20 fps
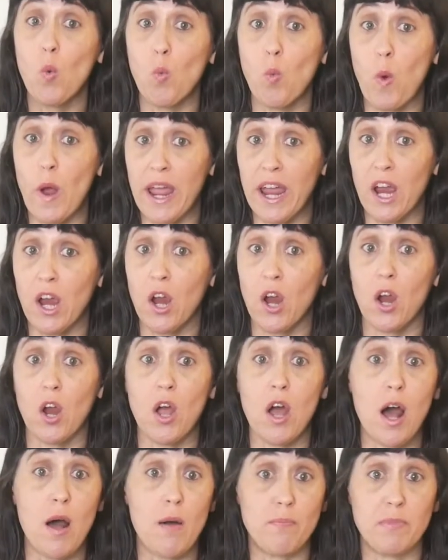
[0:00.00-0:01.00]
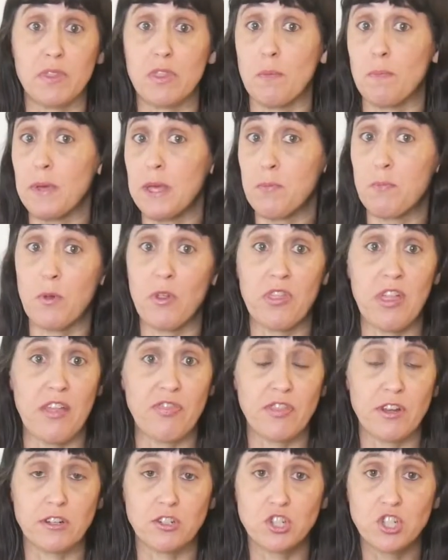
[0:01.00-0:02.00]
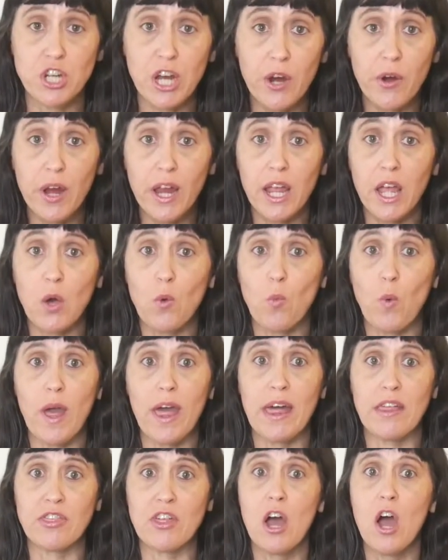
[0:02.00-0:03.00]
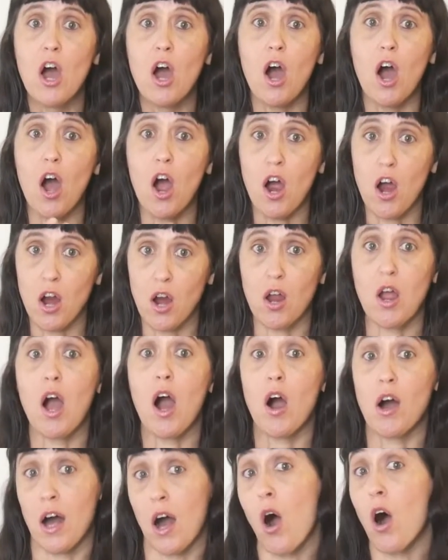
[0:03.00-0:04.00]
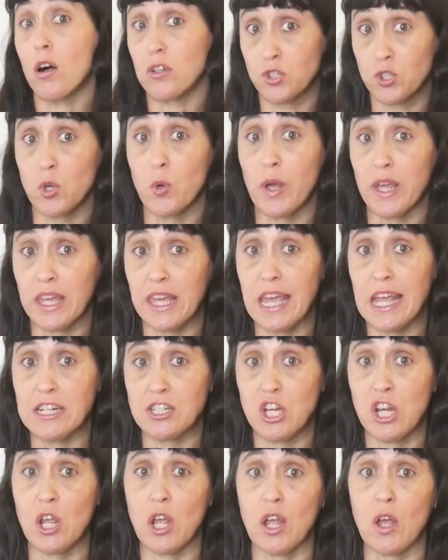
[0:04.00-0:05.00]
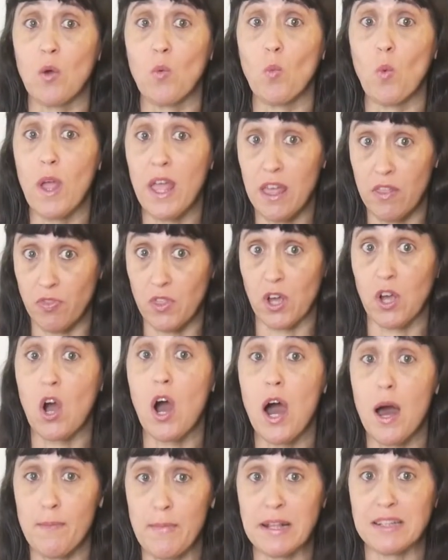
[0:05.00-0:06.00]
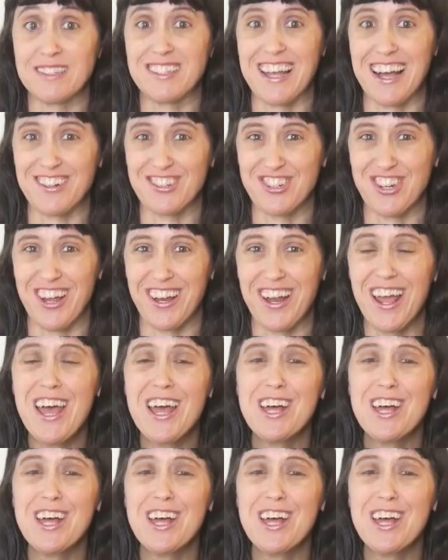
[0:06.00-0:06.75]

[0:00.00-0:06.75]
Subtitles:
where the people that they're sharing it with are also engaging in the comment section.